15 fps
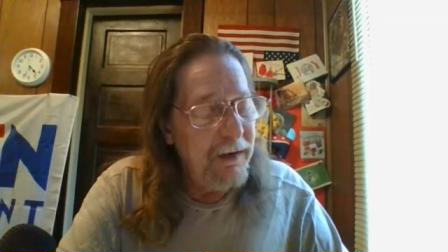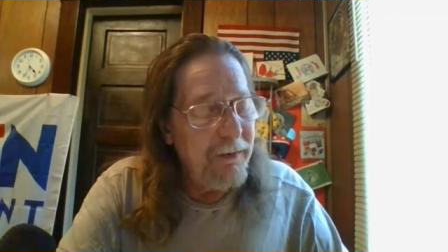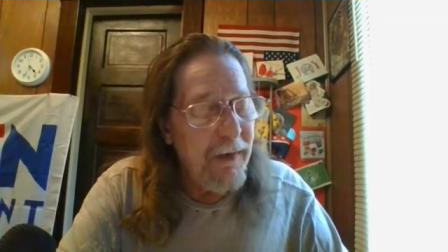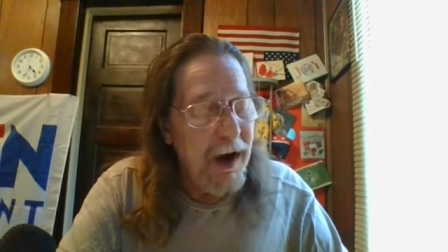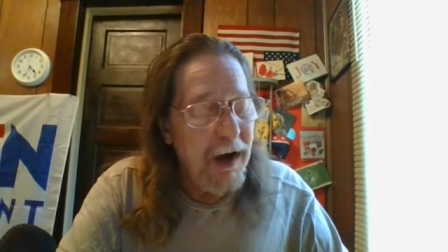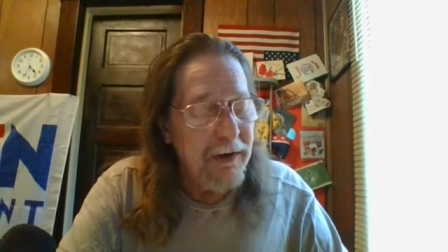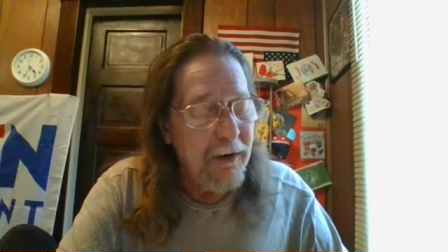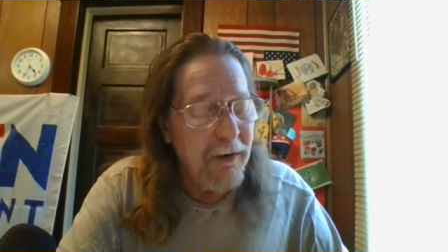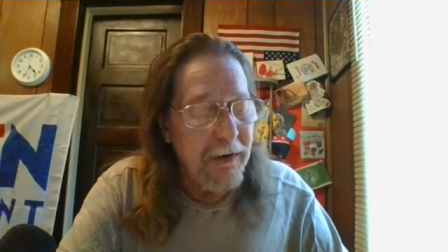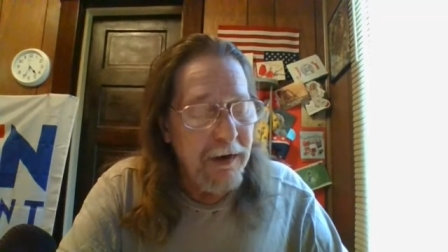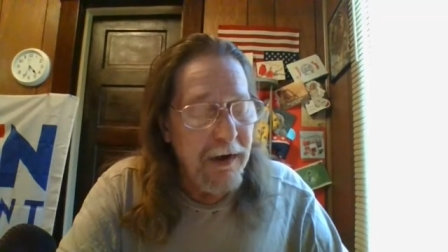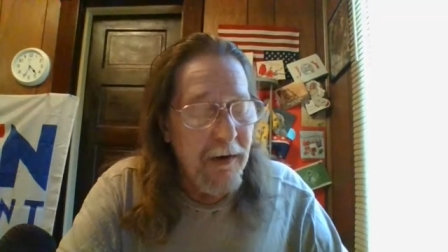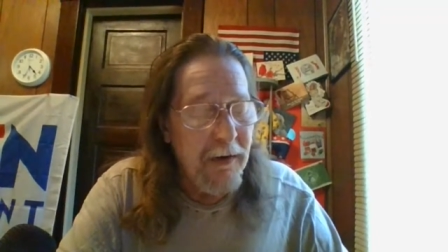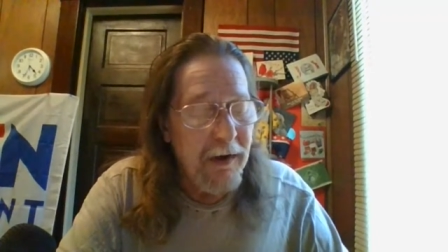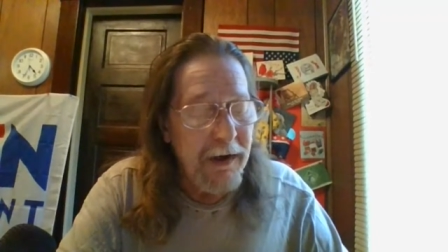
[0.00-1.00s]
Michael
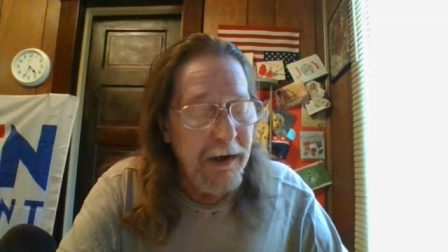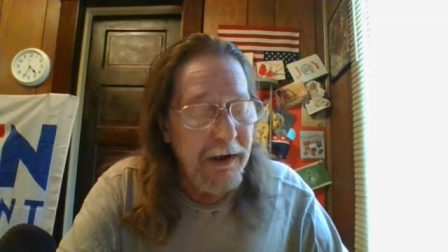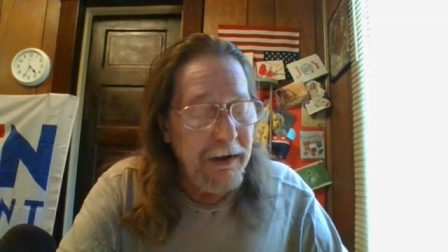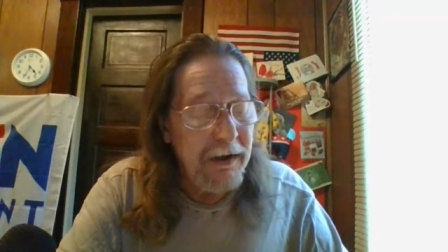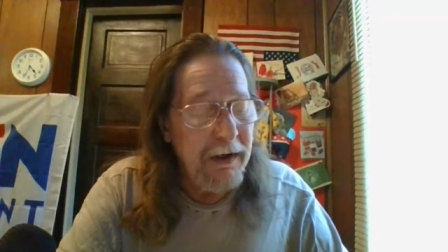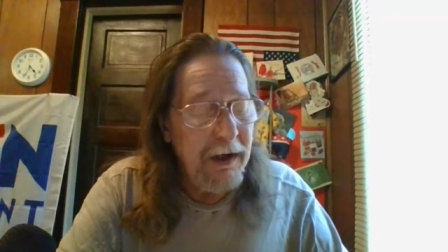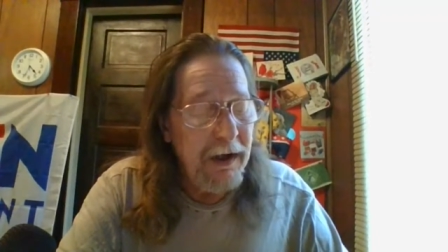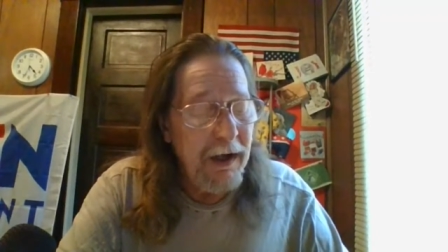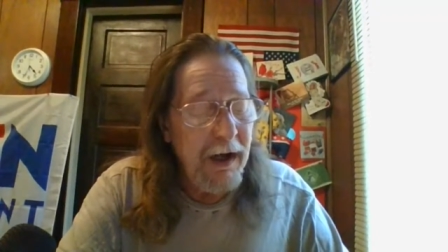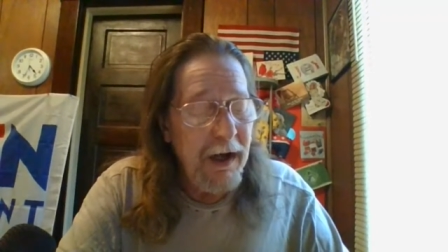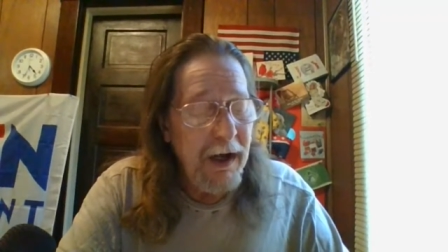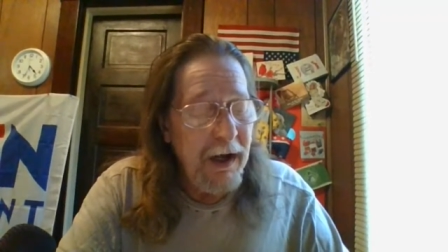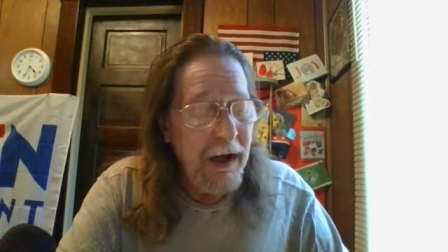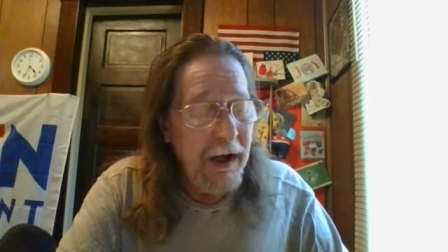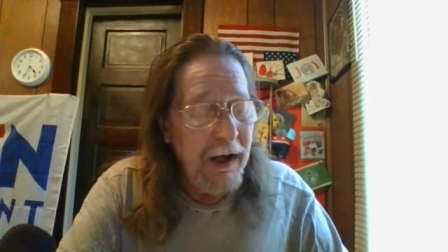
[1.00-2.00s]
Cohen,
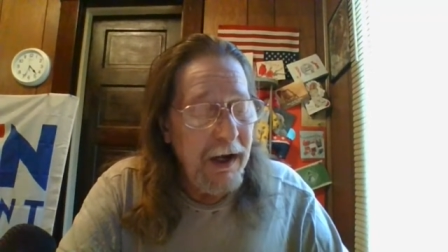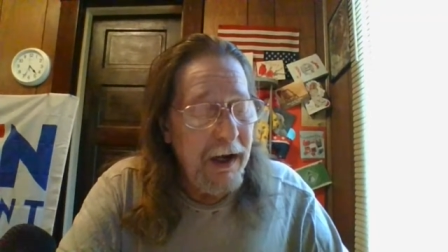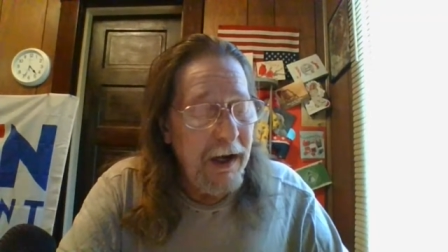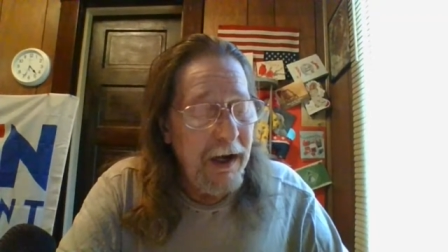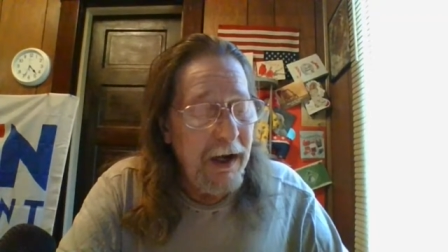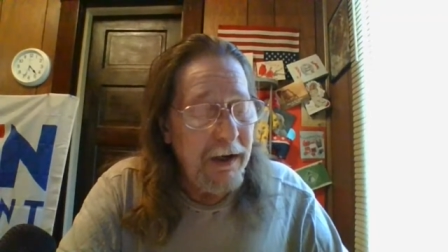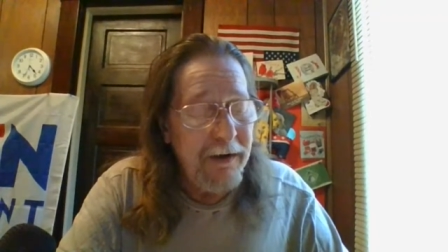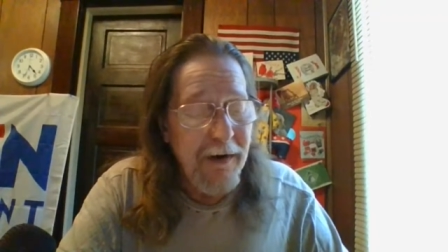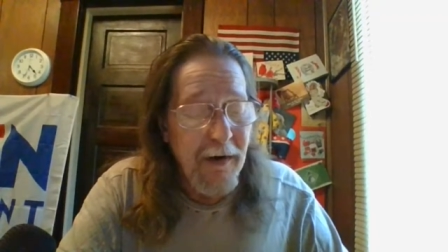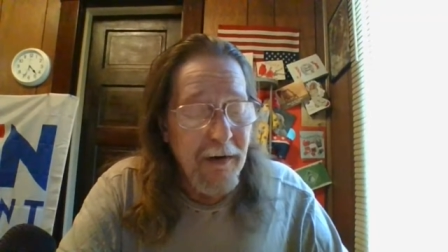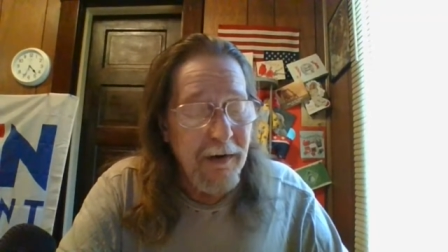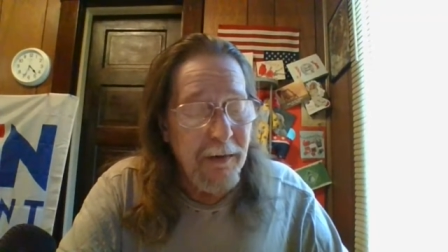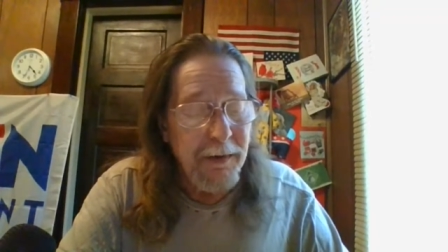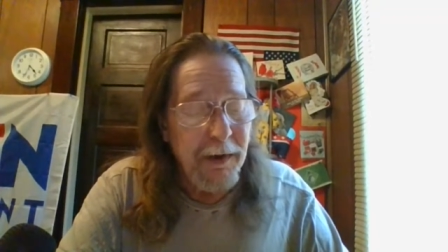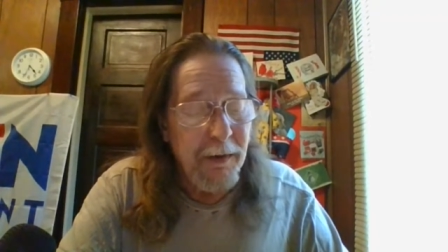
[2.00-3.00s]
and
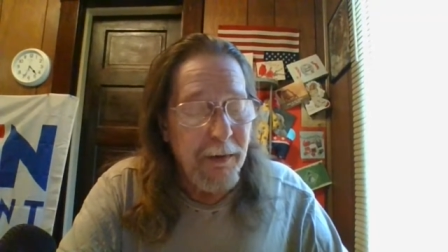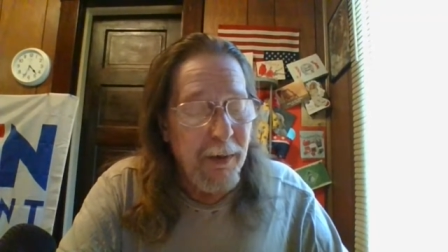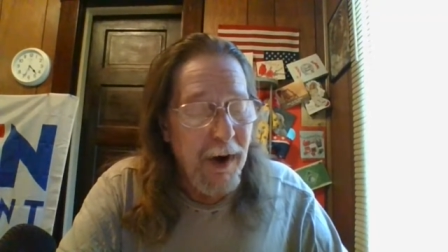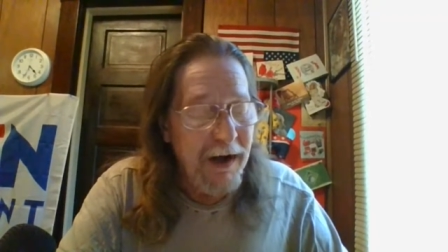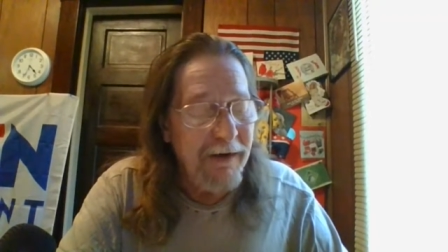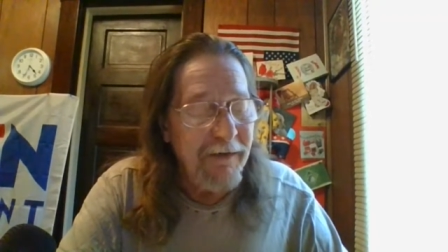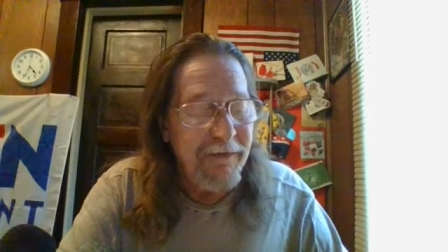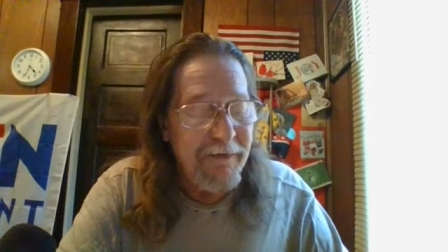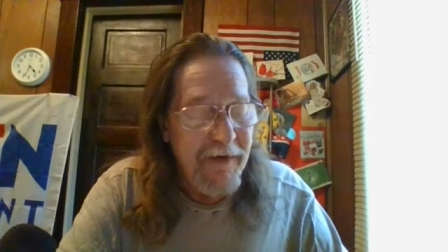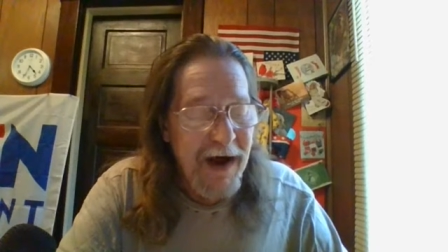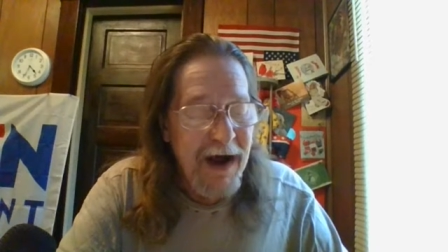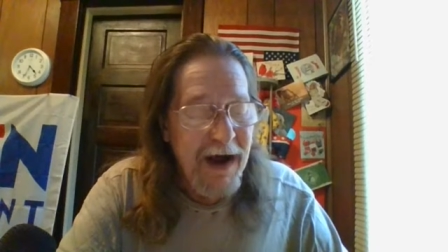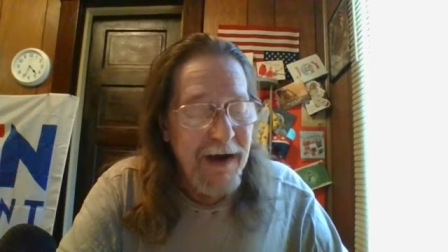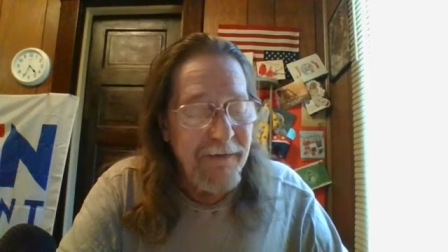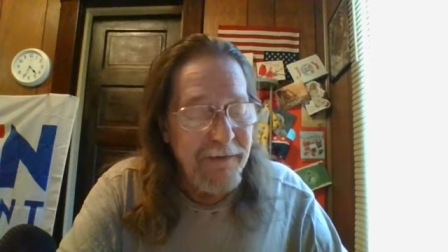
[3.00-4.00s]
told them to bring
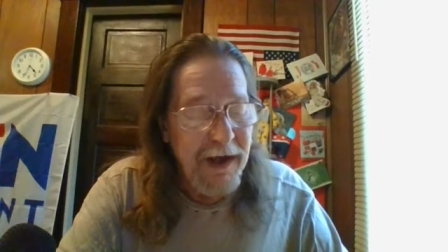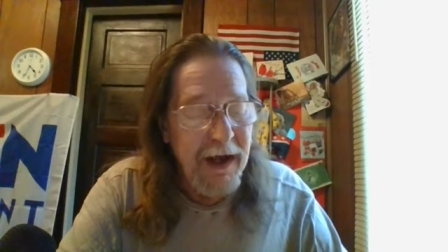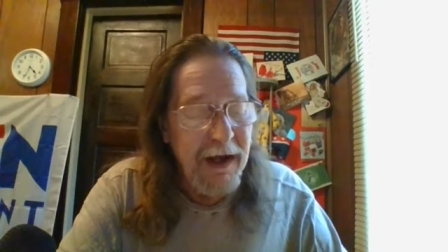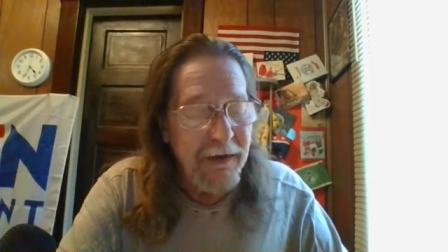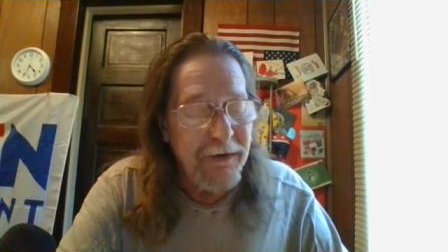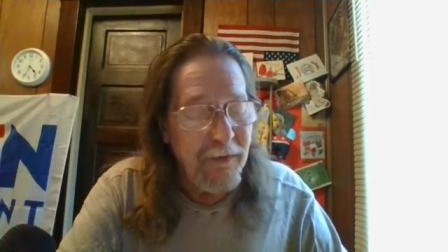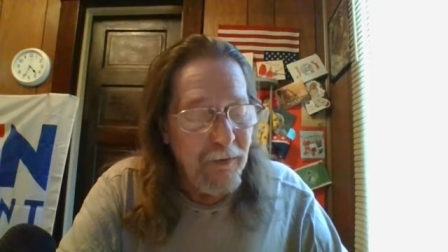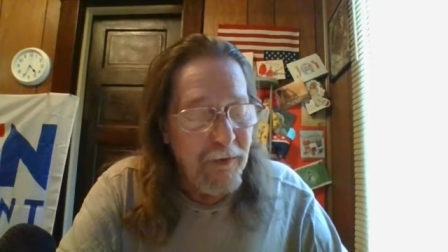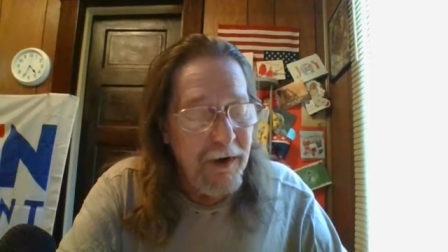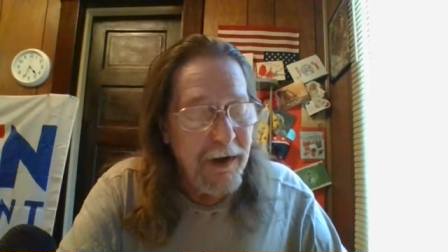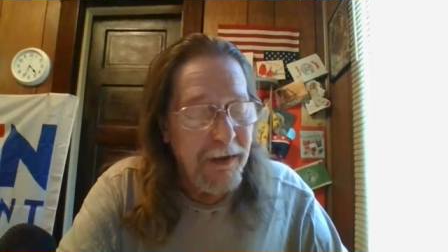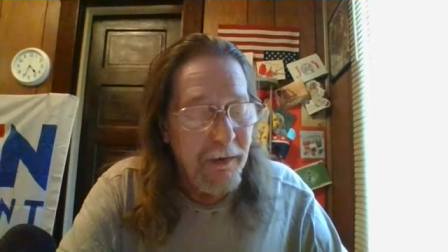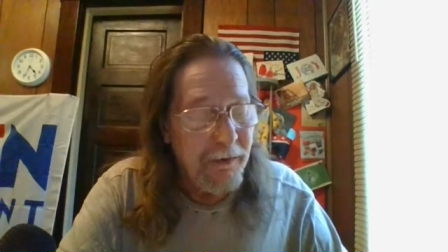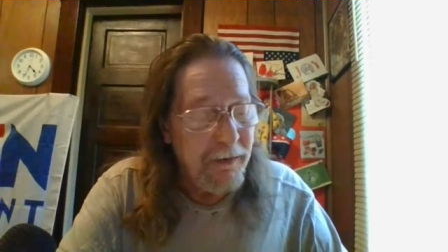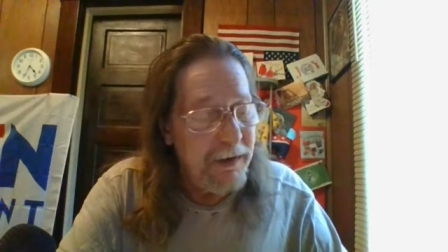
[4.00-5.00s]
5 guests
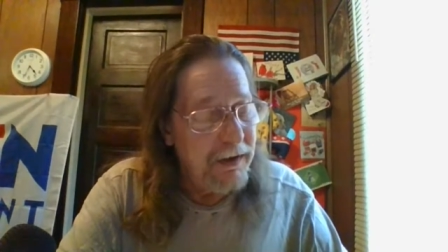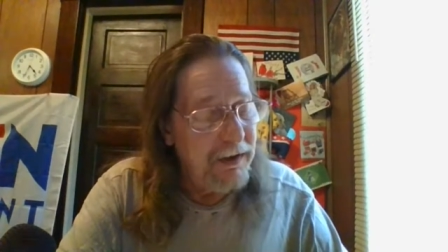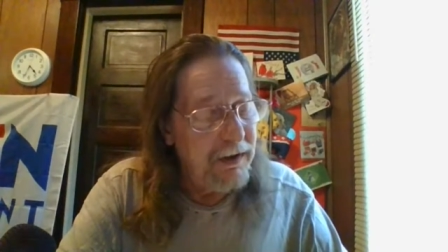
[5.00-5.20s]
with them.